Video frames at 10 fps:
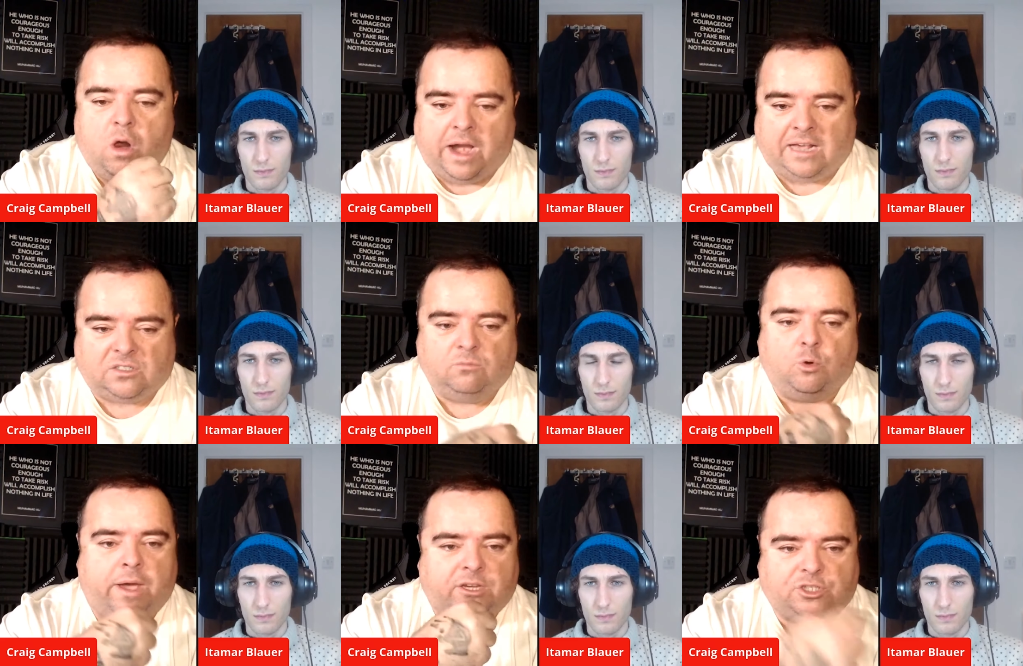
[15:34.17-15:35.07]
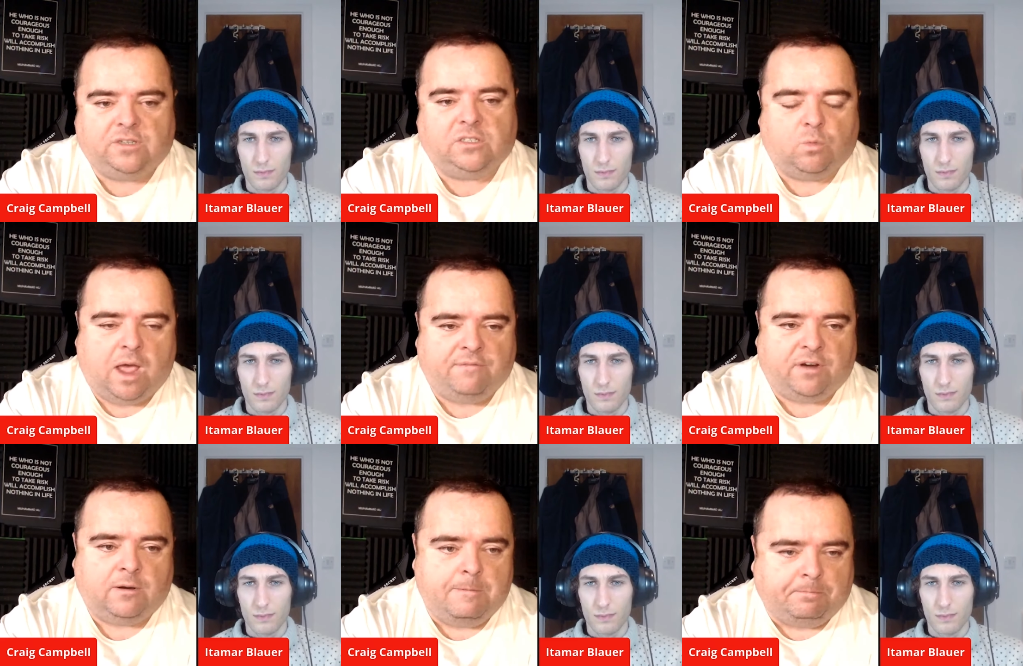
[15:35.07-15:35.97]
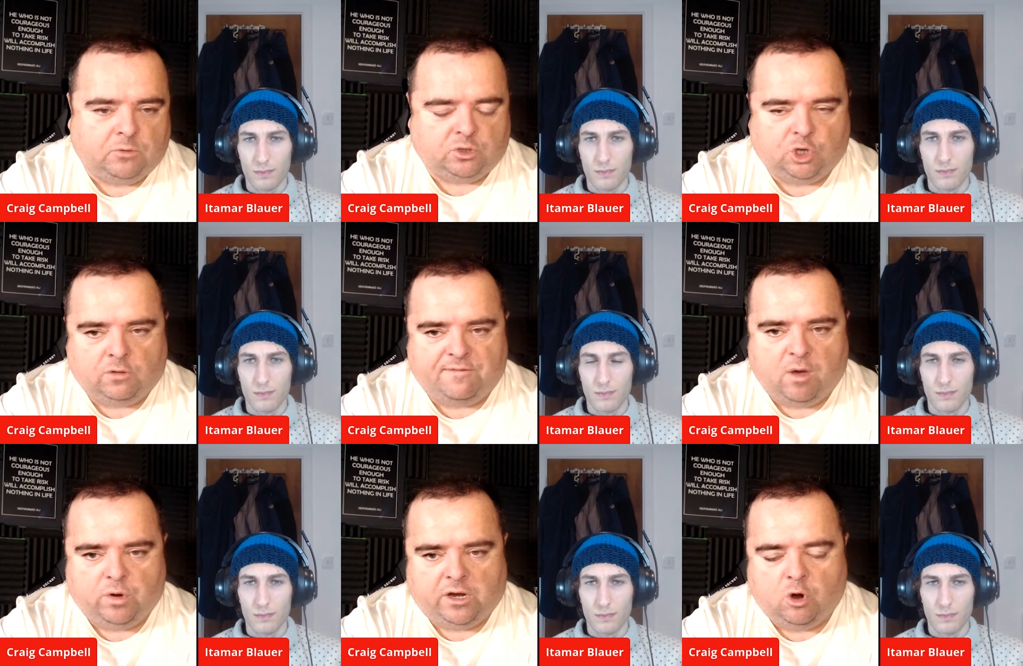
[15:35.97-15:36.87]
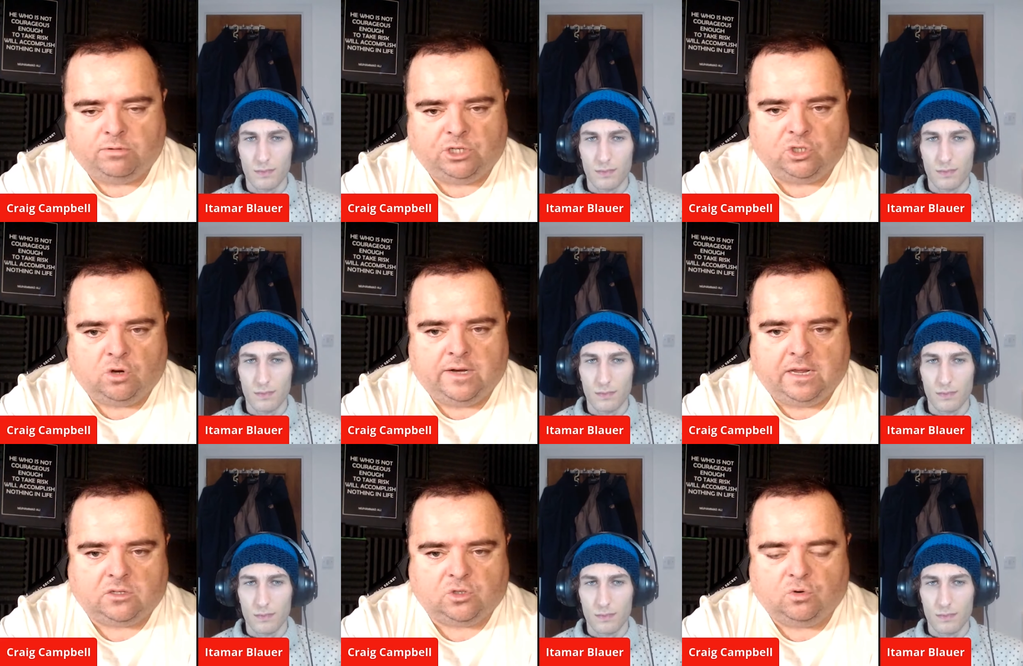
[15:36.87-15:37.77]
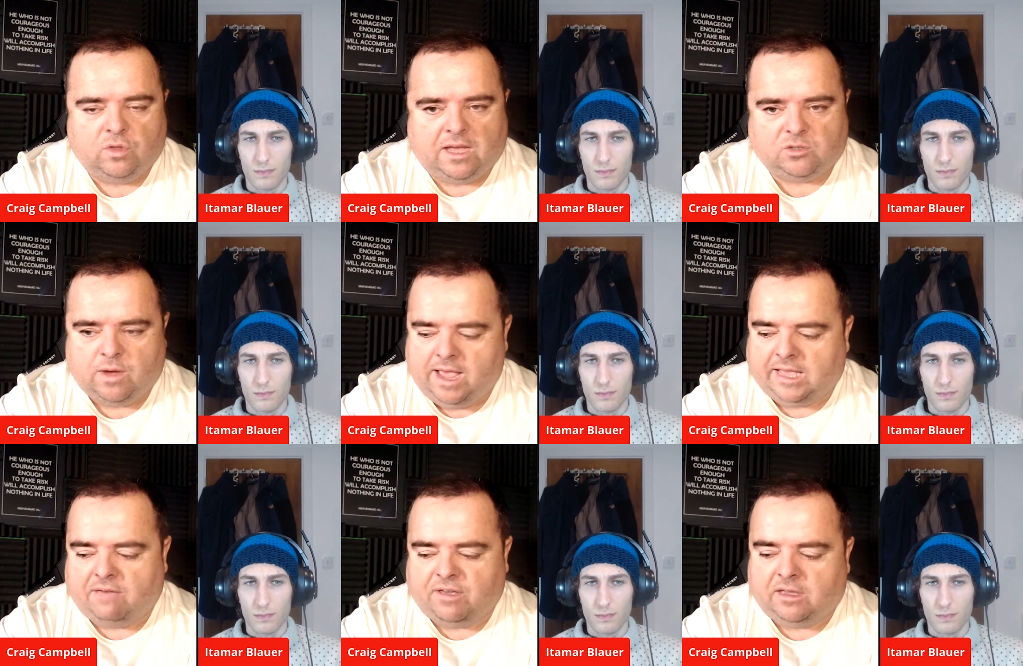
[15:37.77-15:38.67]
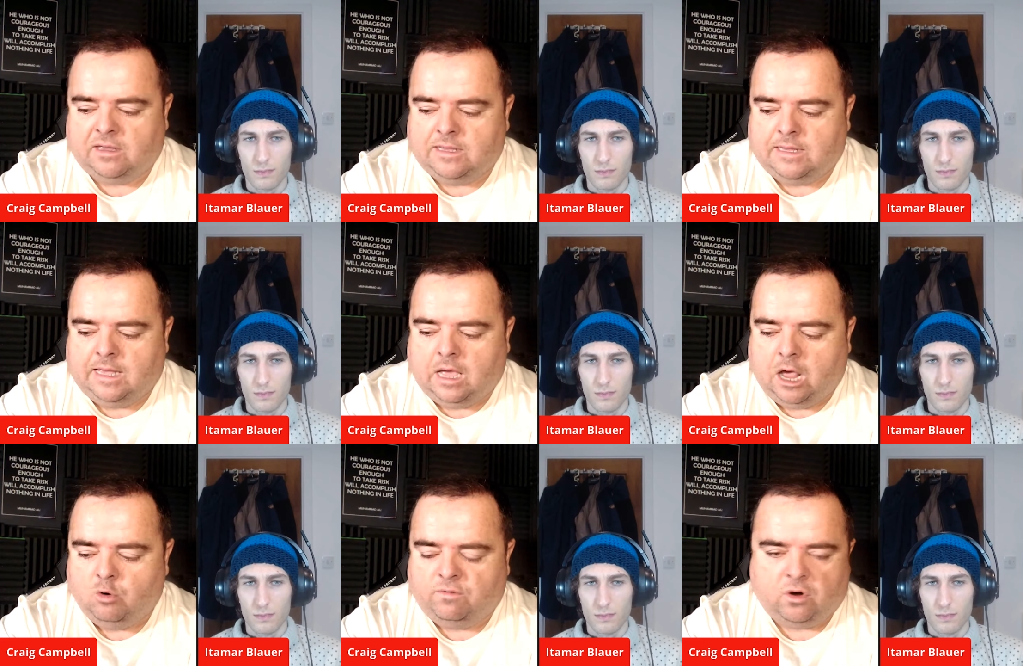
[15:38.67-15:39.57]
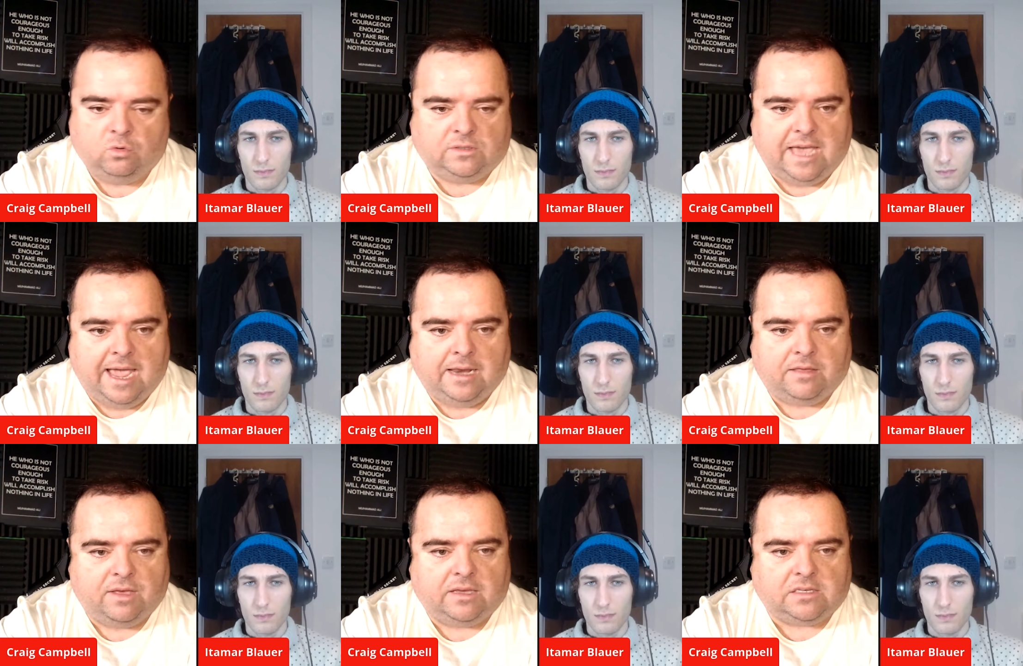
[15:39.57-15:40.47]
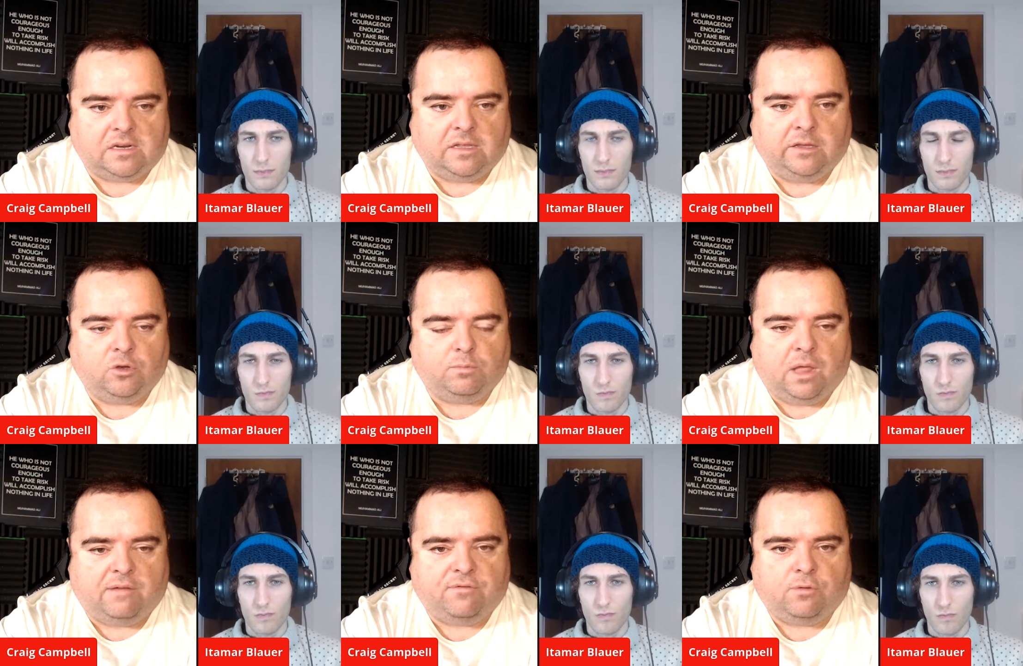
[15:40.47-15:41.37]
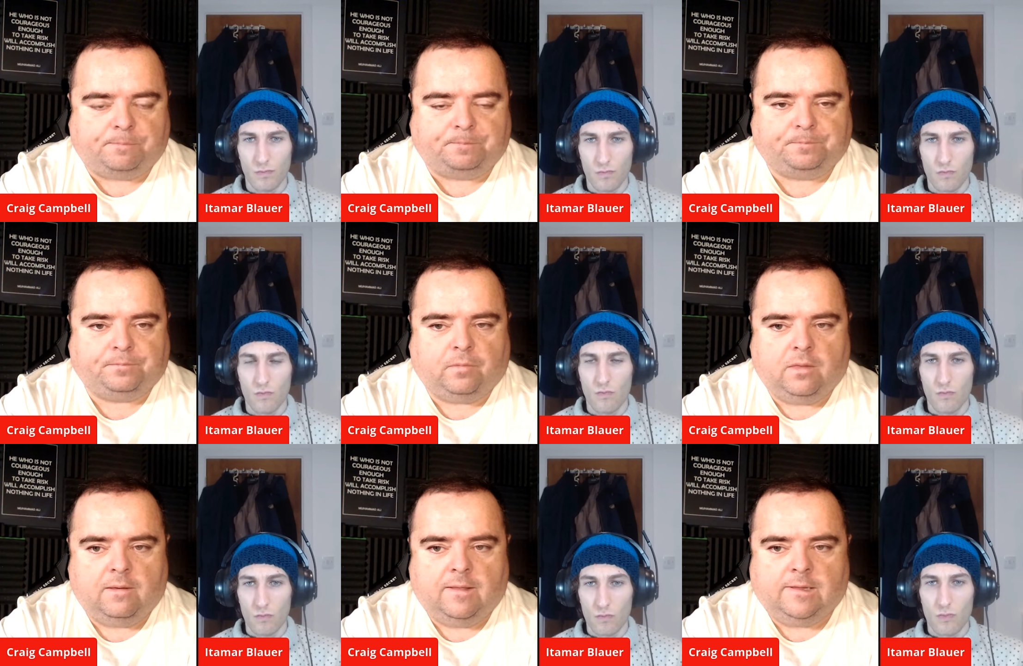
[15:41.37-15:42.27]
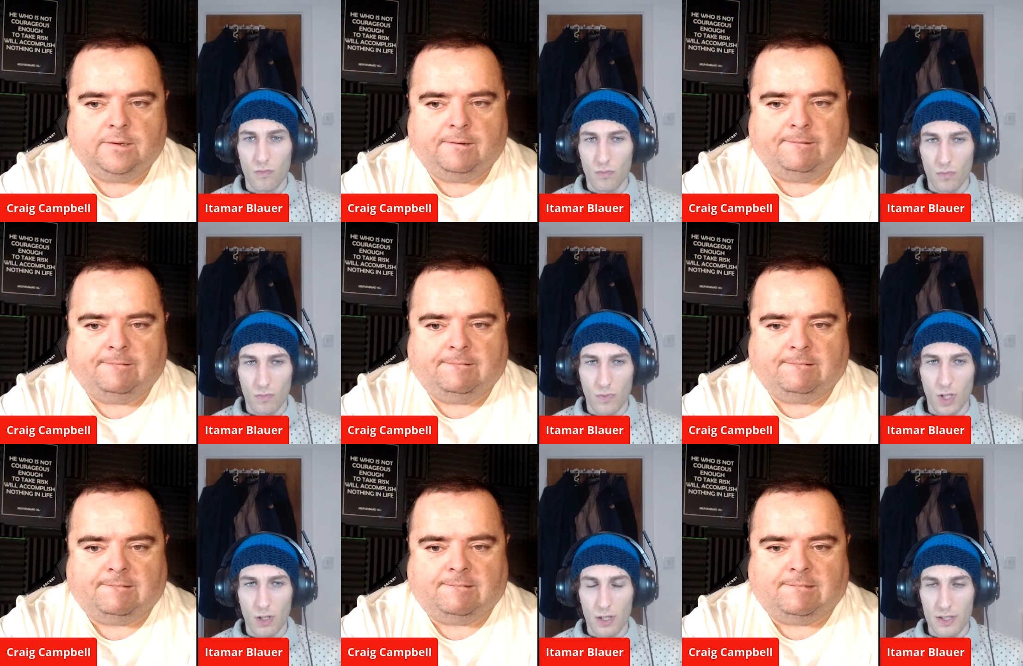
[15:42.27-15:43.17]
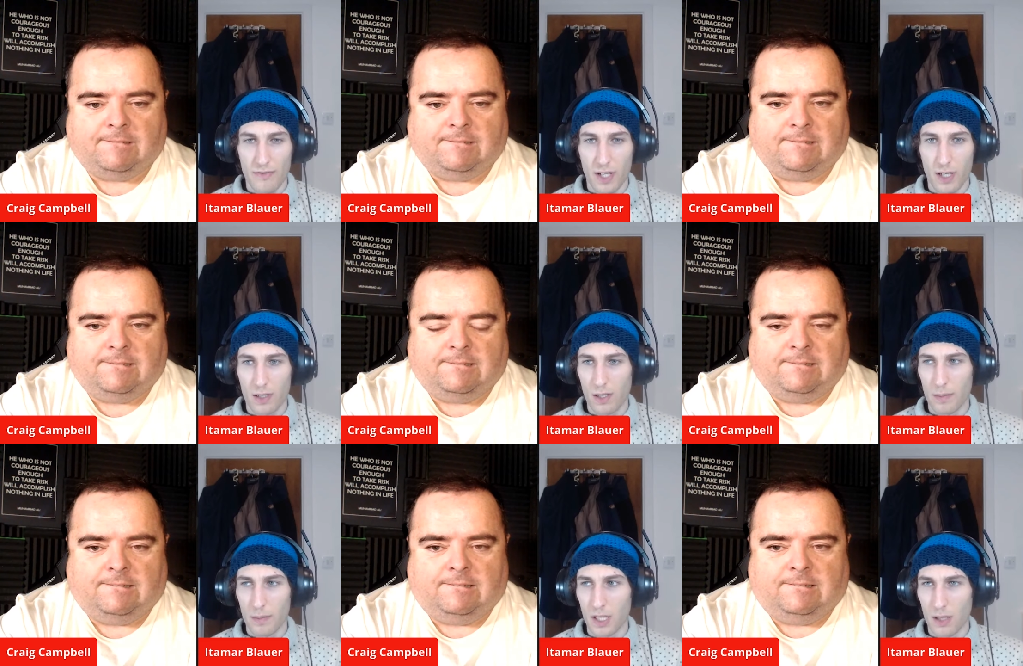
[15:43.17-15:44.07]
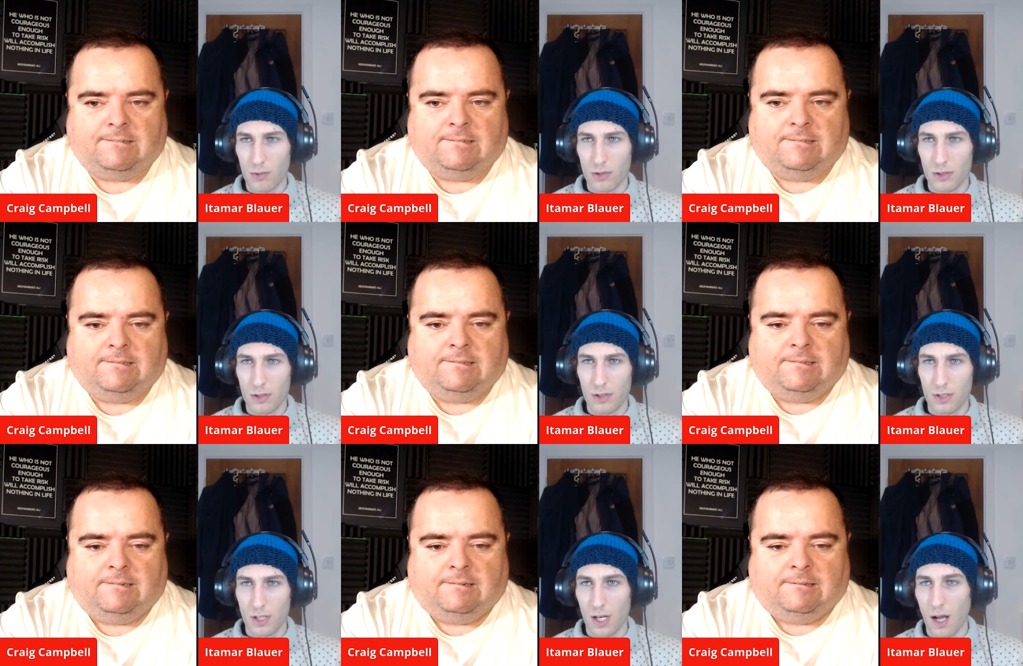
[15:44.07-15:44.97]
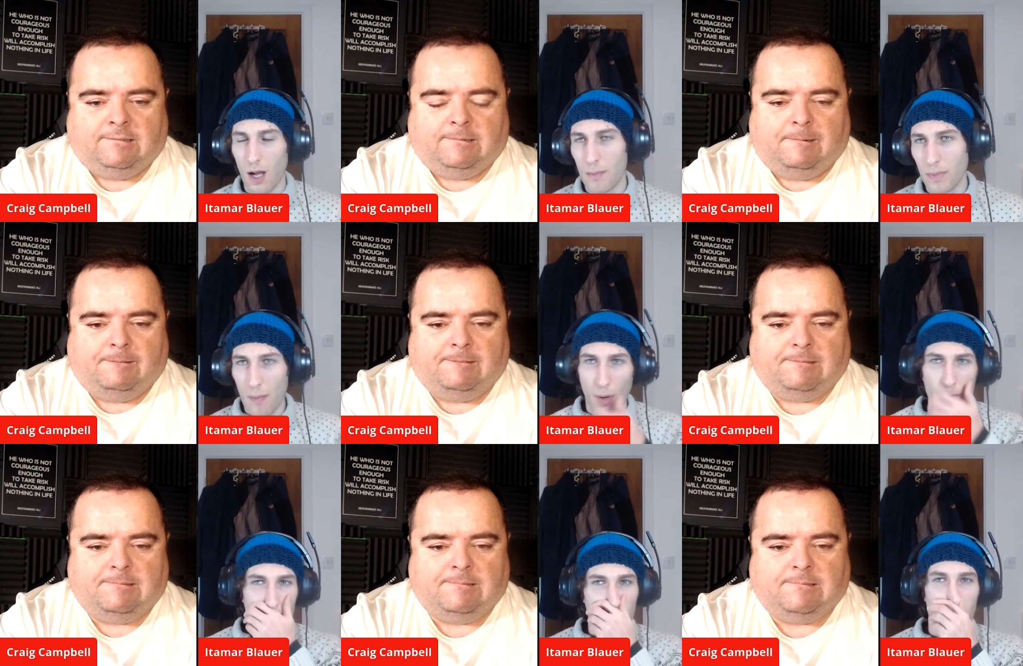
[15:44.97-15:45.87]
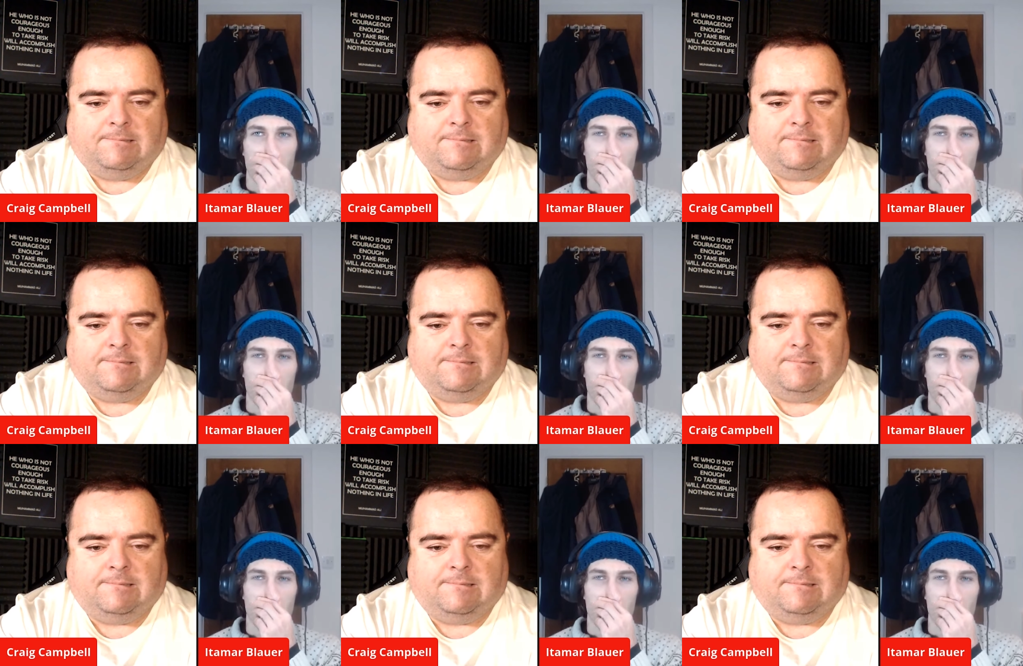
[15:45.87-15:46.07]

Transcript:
Speaker 1: or ask them questions or whatever. So it's good filtering options on there. So that's why I give it an overall 10.
Speaker 2: I think it's a really good platform. Yeah, that's fair. I mean, I would. I, am I'm, I'm only gonna